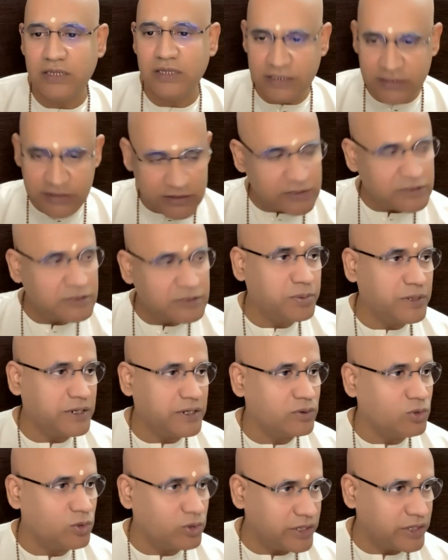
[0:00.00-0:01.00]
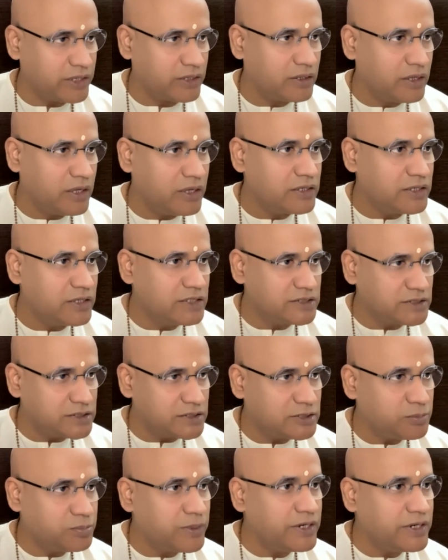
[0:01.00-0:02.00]
It is discipline. Okay. Is
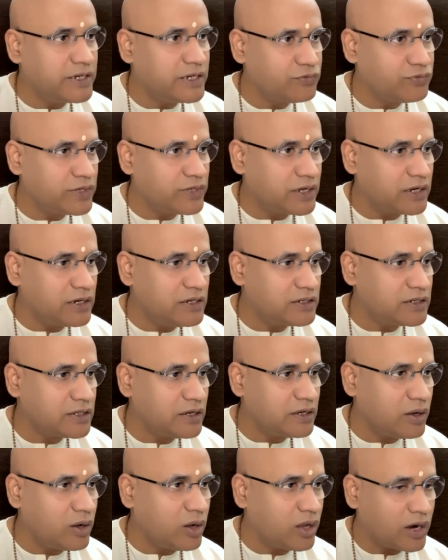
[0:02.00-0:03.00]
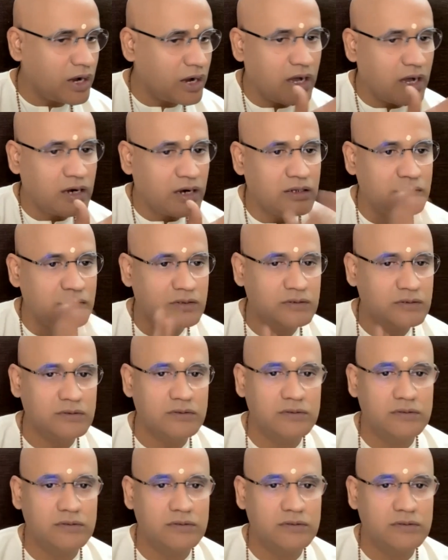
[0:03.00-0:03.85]
discipline difficult or hard?